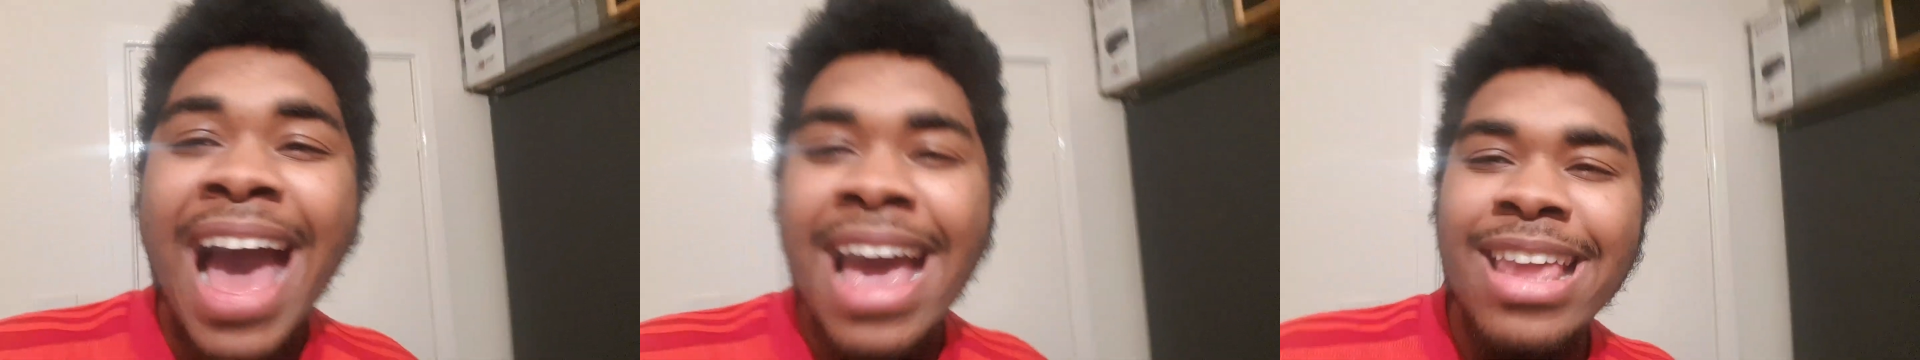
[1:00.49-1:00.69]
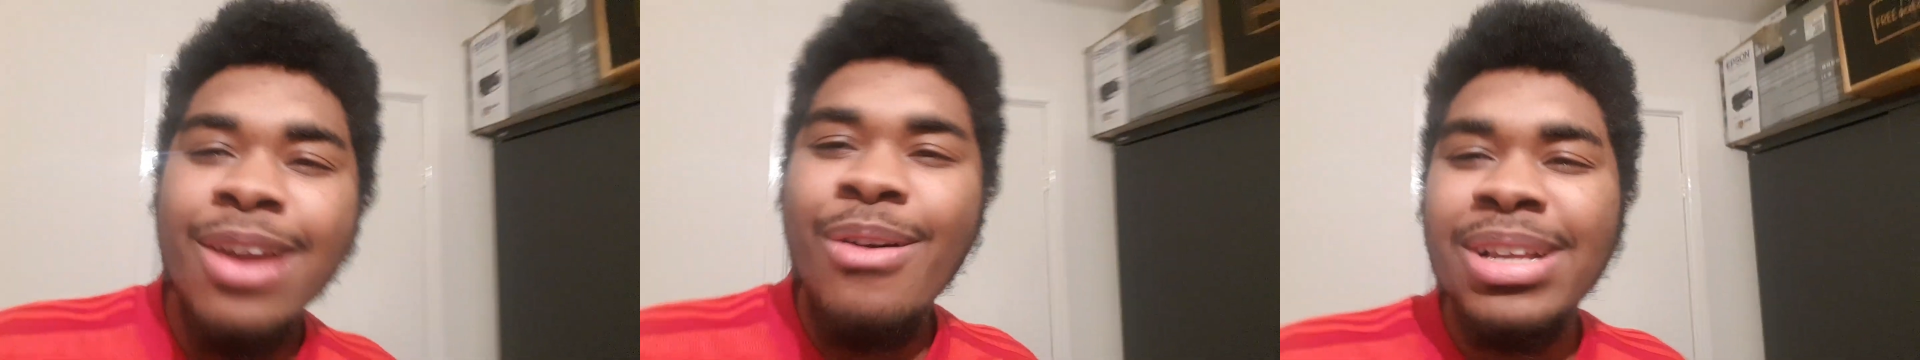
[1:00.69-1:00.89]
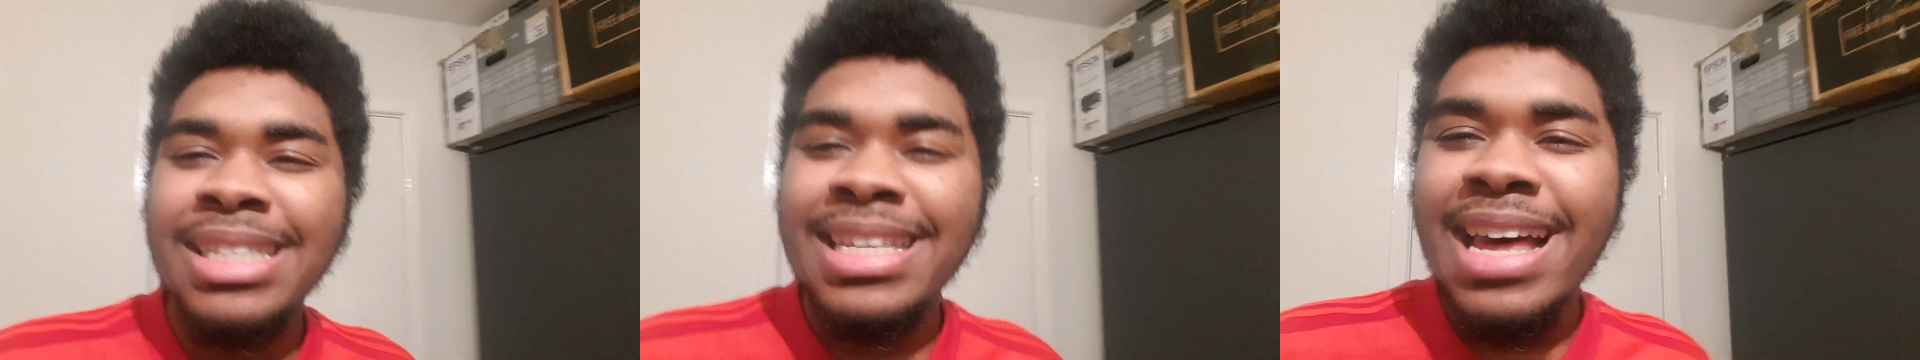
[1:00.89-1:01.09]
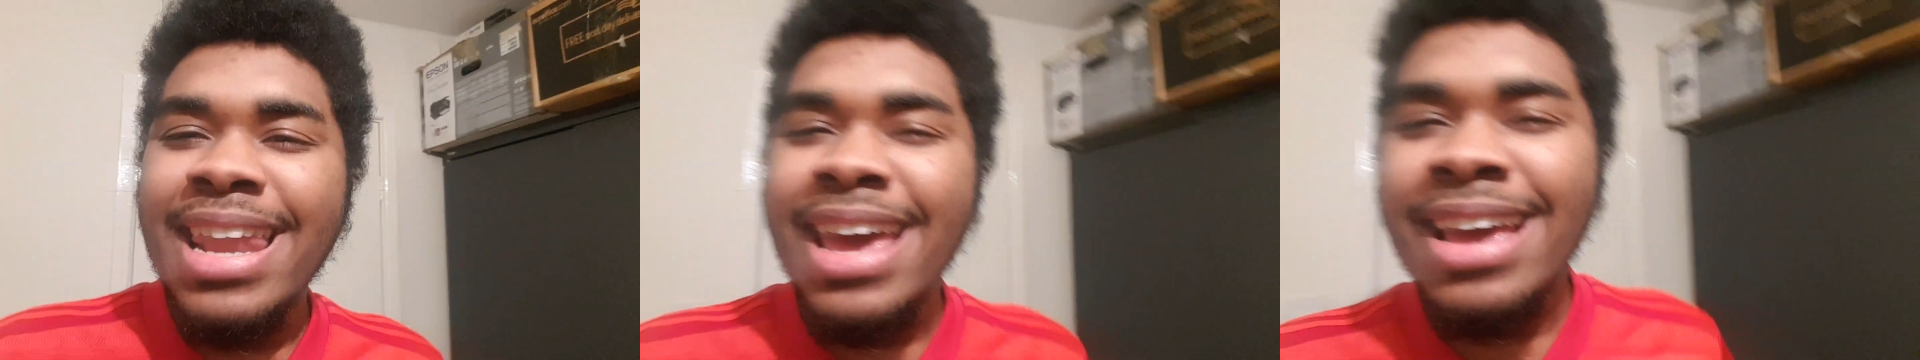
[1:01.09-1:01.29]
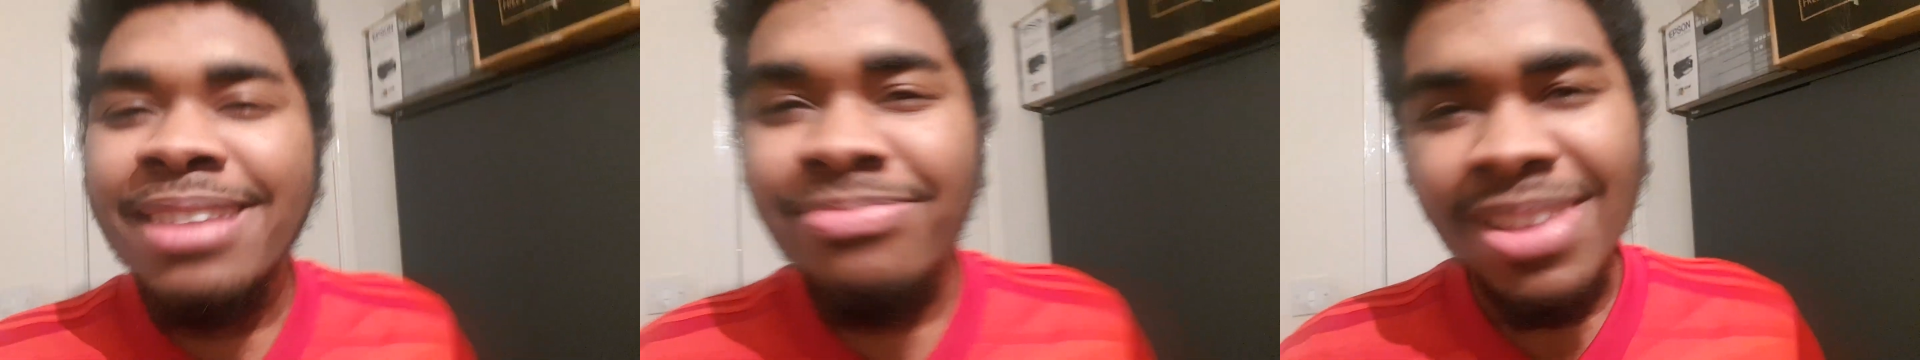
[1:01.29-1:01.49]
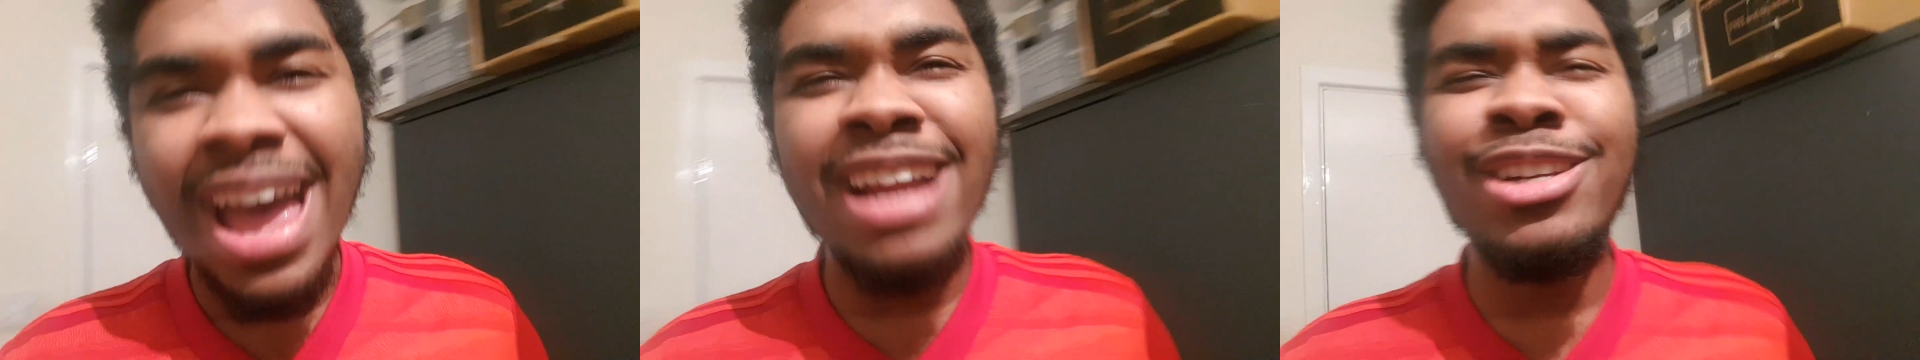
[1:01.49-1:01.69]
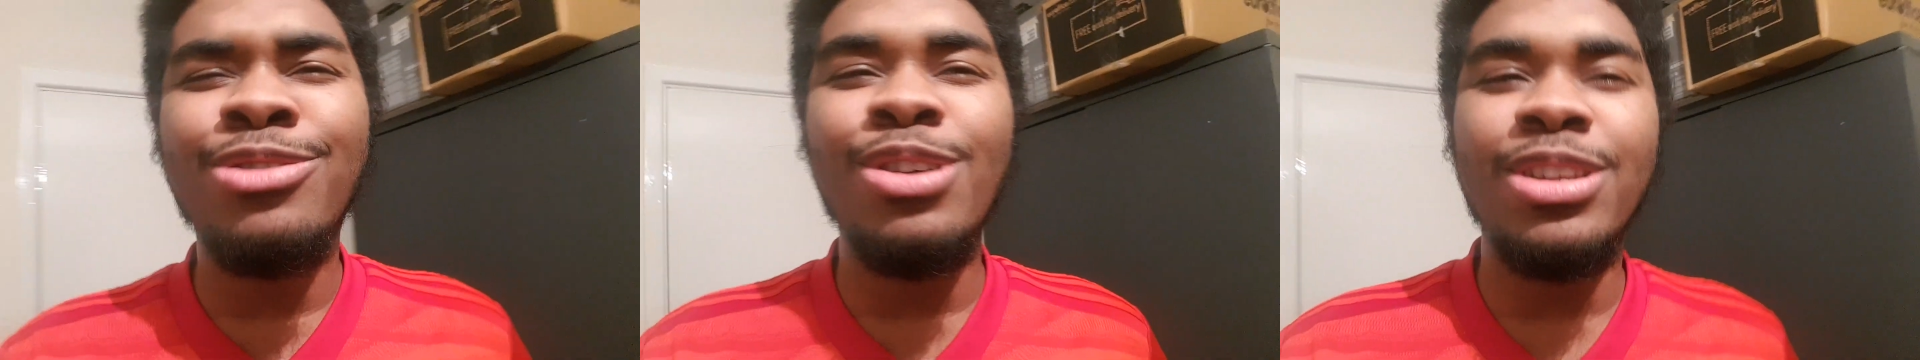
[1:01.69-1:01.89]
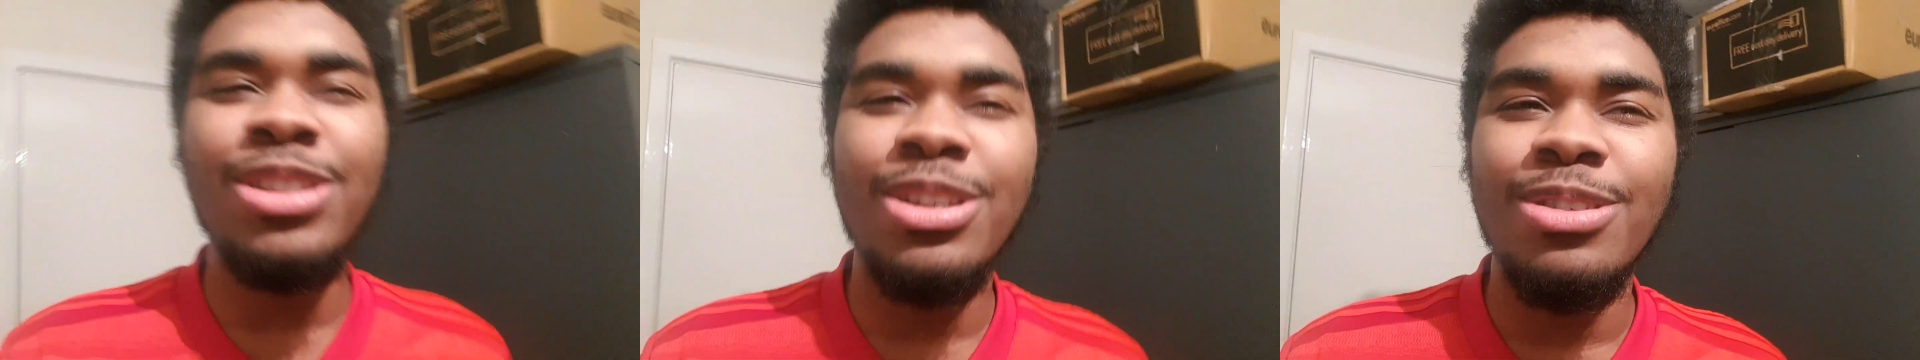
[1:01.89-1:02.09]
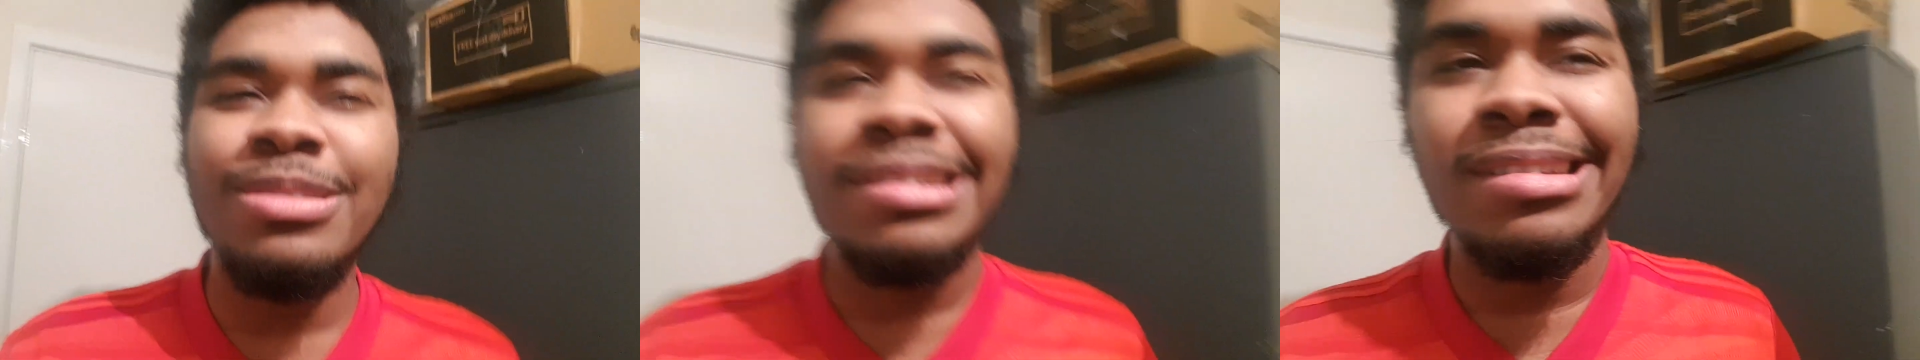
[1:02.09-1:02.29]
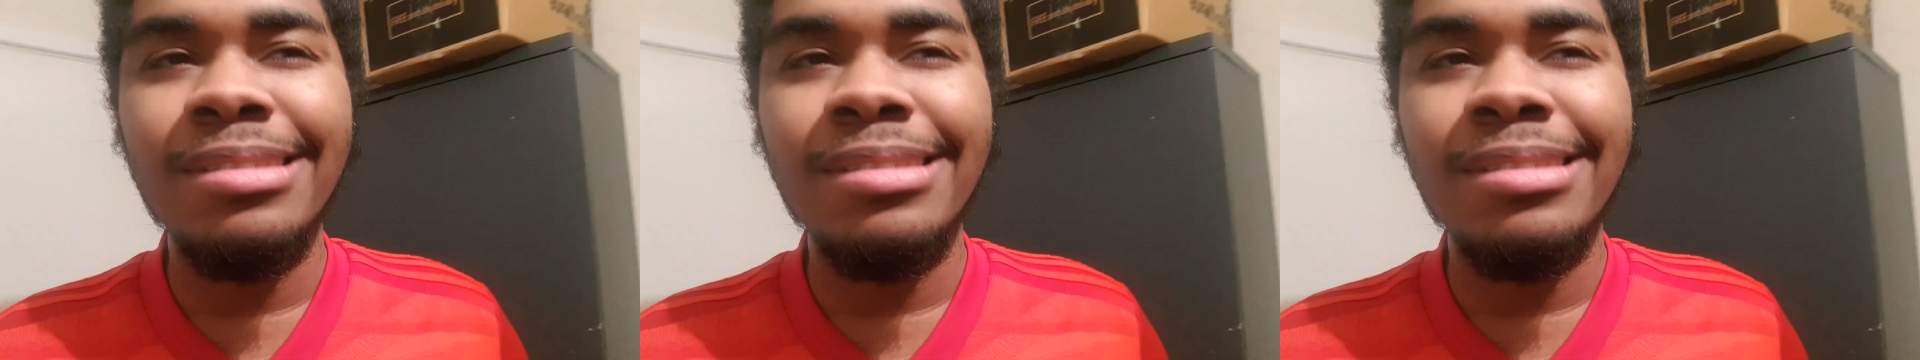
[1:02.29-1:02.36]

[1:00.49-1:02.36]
you know what, Sané, I trust you.